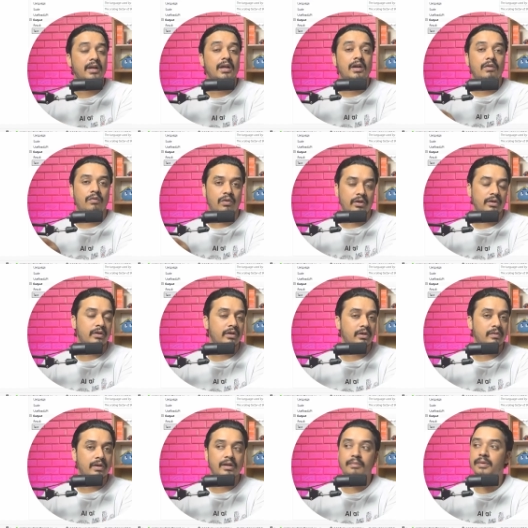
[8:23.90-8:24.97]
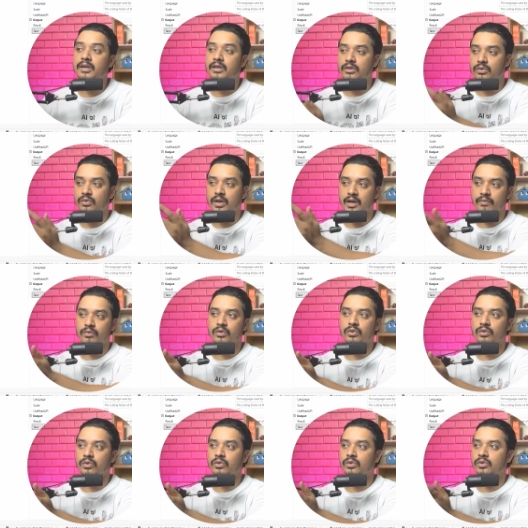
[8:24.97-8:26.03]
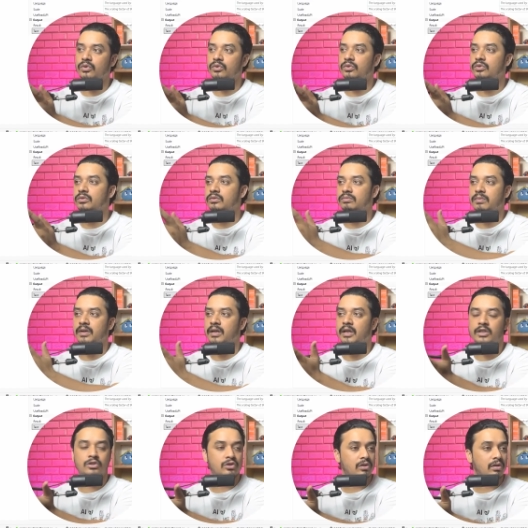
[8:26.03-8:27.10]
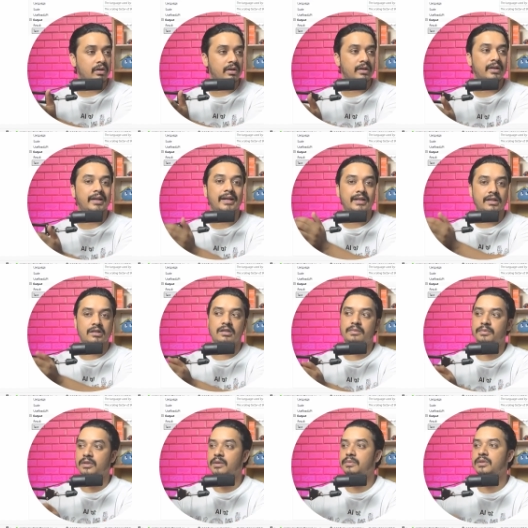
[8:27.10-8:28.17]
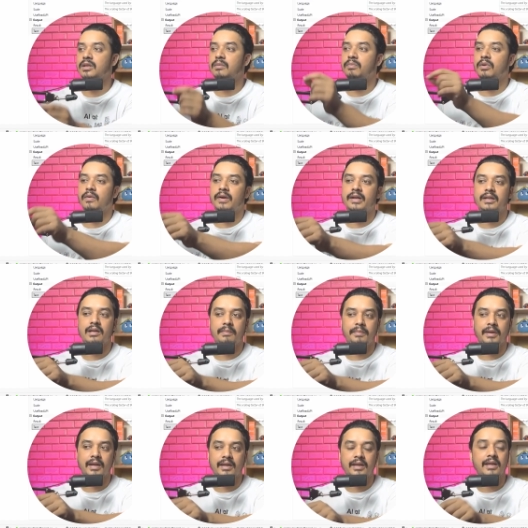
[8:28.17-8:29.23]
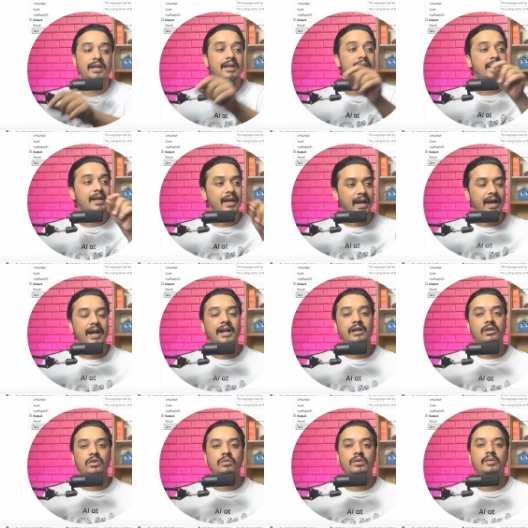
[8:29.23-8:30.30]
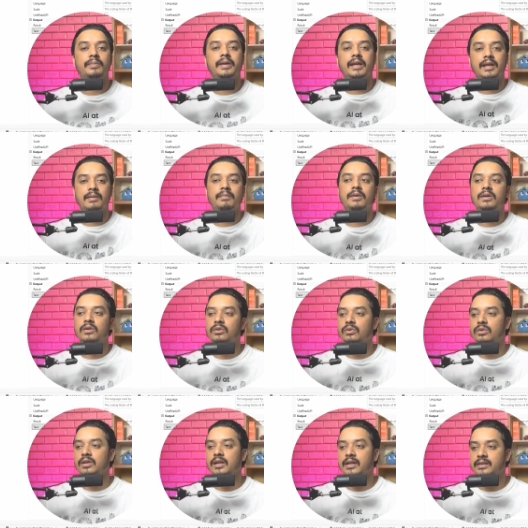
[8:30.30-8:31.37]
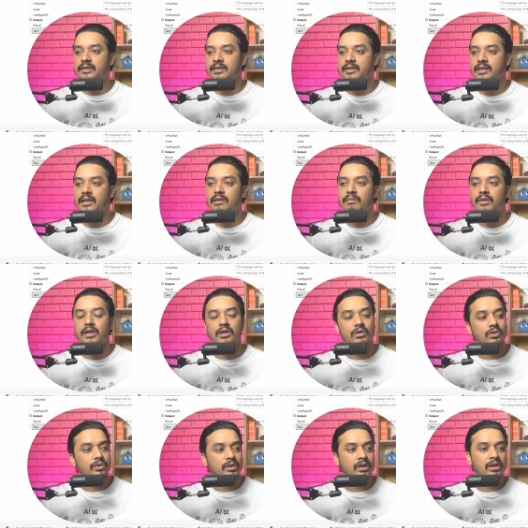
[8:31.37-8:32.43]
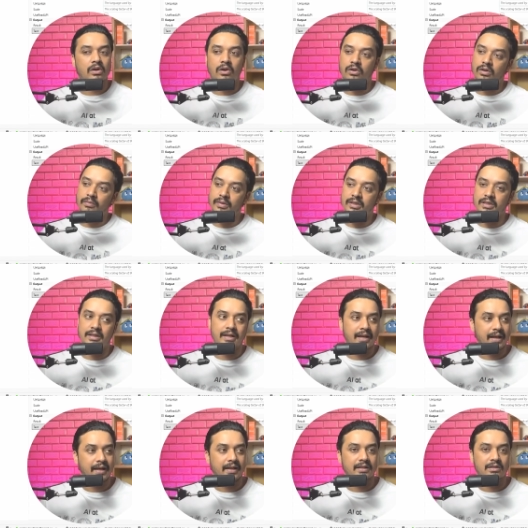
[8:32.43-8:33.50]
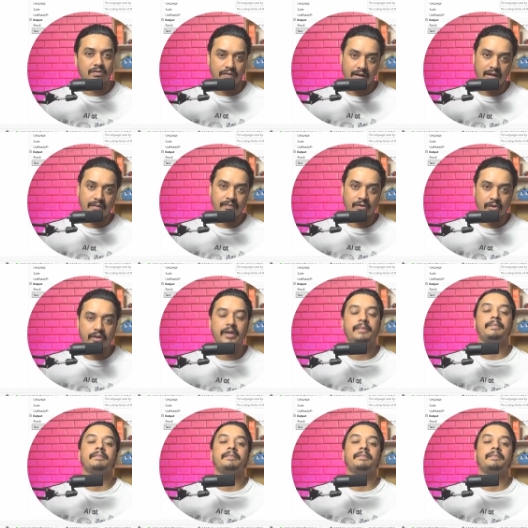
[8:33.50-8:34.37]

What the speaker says: For your requirement, you have to go to Azure, get the subscription, provide the API key, and you would be able to utilize the same into your automation as well. Okay.